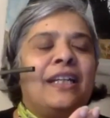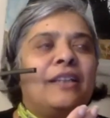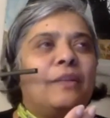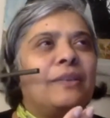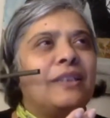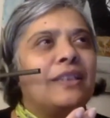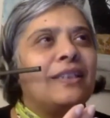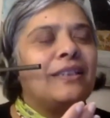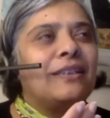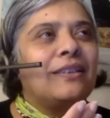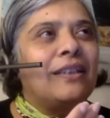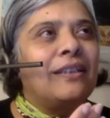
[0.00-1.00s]
there was this
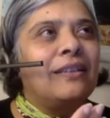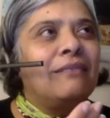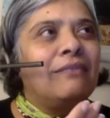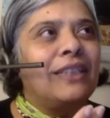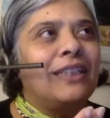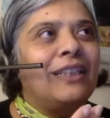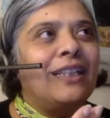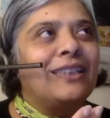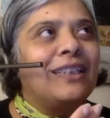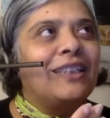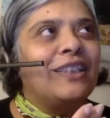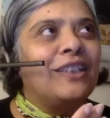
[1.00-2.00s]
sudden
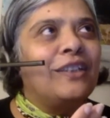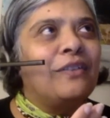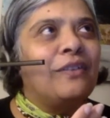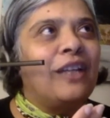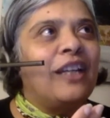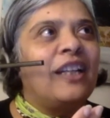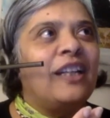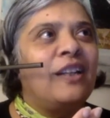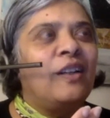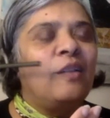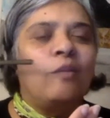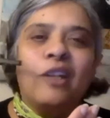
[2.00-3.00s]
realization of like,
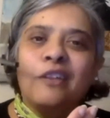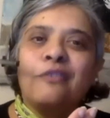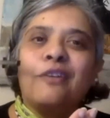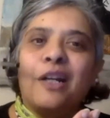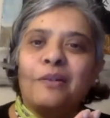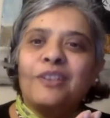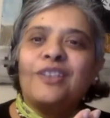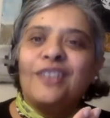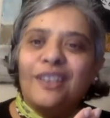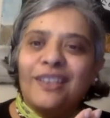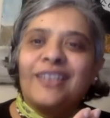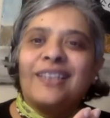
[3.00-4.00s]
what if I was
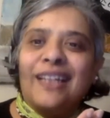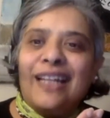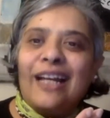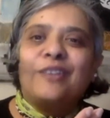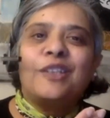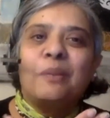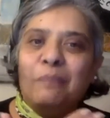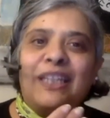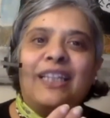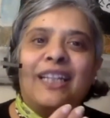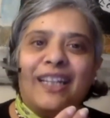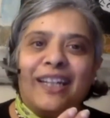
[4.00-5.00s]
just allowed to
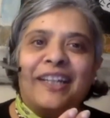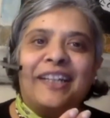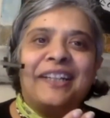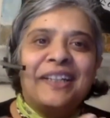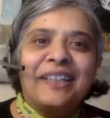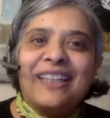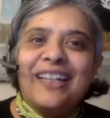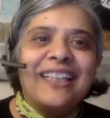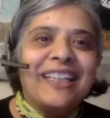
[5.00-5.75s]
be here? That I